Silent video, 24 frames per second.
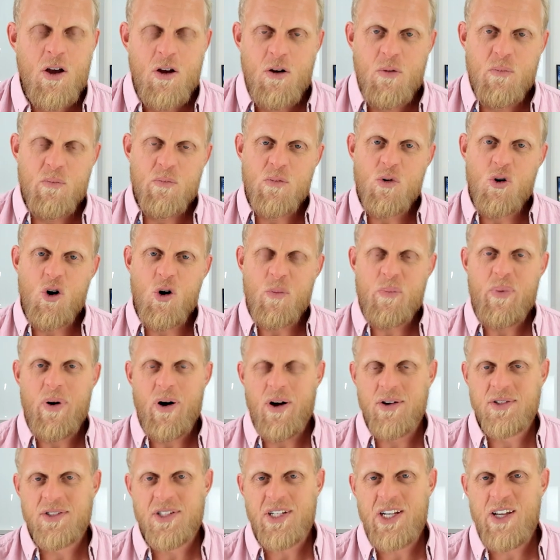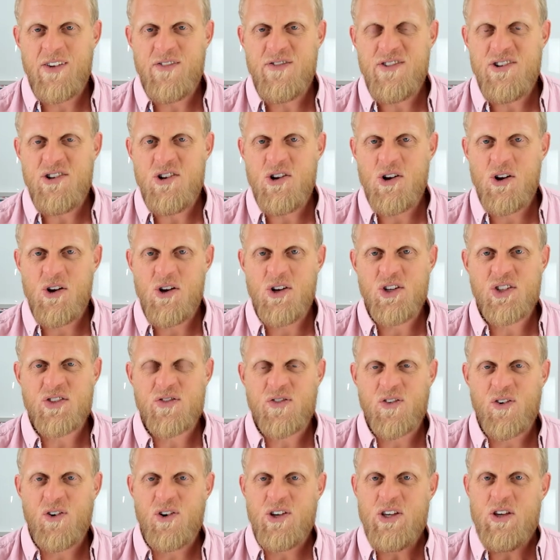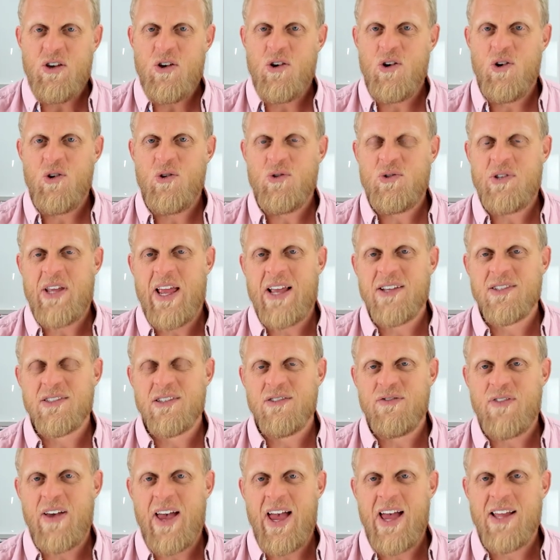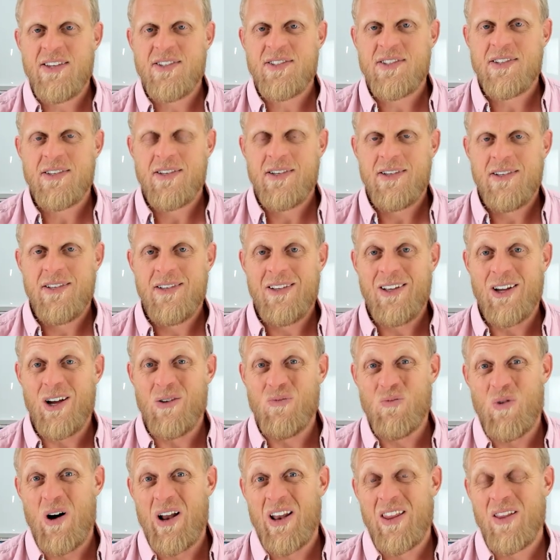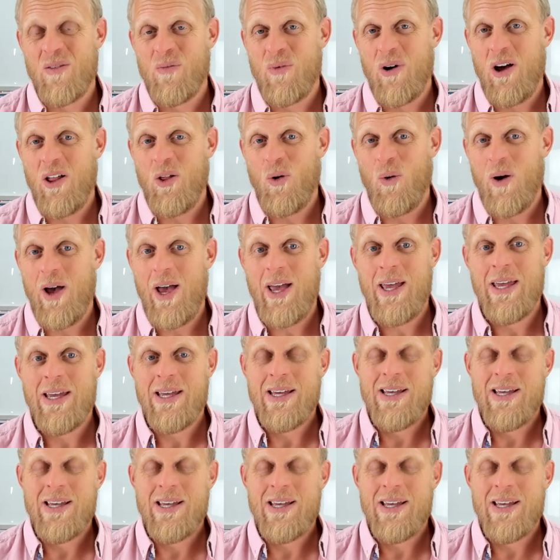more positive news for you Tesla fans. I'm one of them, by the way.